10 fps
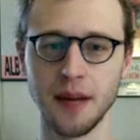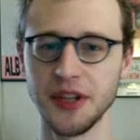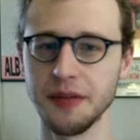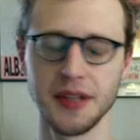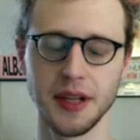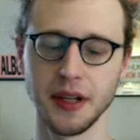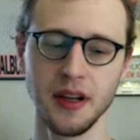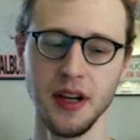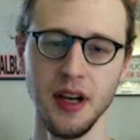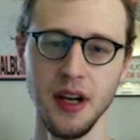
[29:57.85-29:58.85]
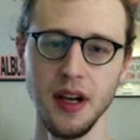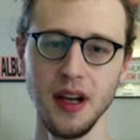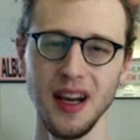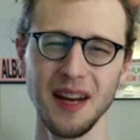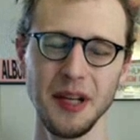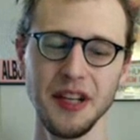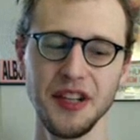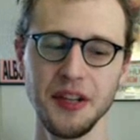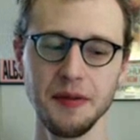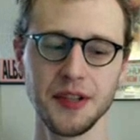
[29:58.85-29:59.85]
She was like, I mean,
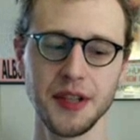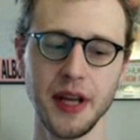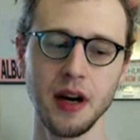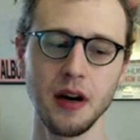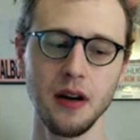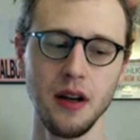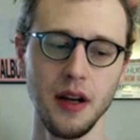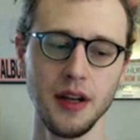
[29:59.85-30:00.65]
she was there.